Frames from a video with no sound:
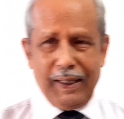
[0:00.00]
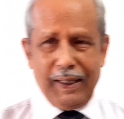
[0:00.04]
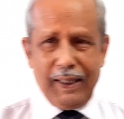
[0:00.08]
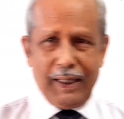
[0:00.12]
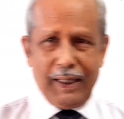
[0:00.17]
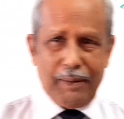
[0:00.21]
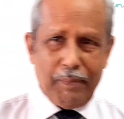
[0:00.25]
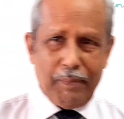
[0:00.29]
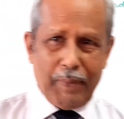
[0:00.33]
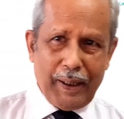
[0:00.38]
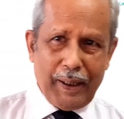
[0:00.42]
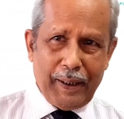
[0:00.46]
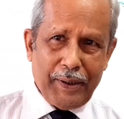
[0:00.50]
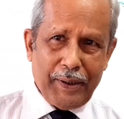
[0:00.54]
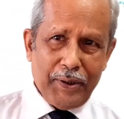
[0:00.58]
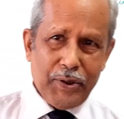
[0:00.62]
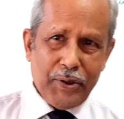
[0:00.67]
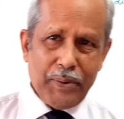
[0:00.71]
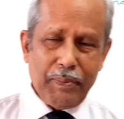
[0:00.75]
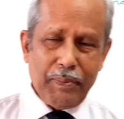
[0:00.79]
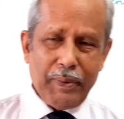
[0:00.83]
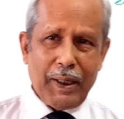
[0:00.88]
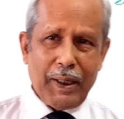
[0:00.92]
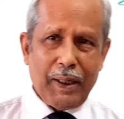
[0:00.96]
in my
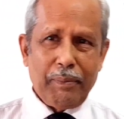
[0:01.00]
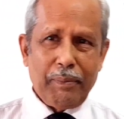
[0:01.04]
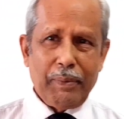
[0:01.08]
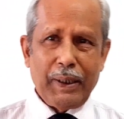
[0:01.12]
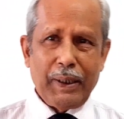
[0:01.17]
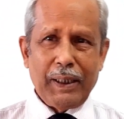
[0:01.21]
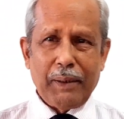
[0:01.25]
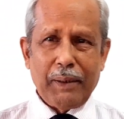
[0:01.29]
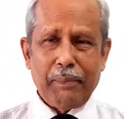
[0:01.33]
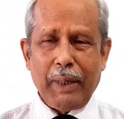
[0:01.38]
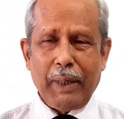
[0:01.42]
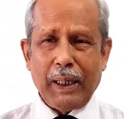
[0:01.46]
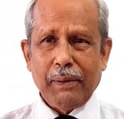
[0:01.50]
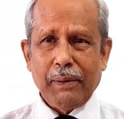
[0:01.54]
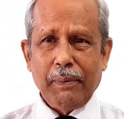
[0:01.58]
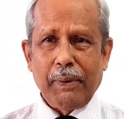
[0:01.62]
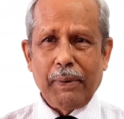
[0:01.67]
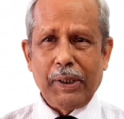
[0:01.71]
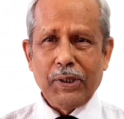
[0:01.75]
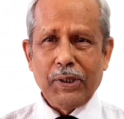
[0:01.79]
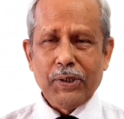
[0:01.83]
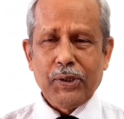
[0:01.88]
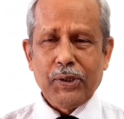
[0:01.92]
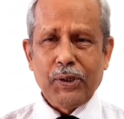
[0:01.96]
intermediate Vedic
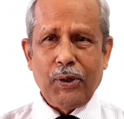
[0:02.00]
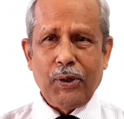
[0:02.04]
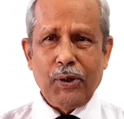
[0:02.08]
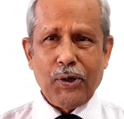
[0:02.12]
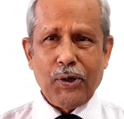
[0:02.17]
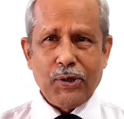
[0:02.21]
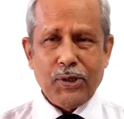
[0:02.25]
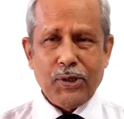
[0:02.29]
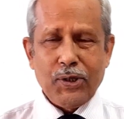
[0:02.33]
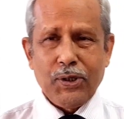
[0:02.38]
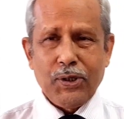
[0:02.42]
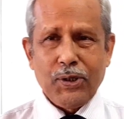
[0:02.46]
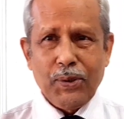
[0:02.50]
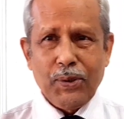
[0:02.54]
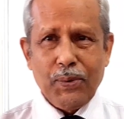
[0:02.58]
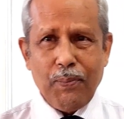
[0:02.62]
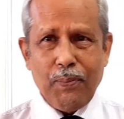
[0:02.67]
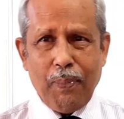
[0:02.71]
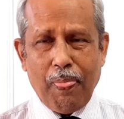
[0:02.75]
Mathematics course.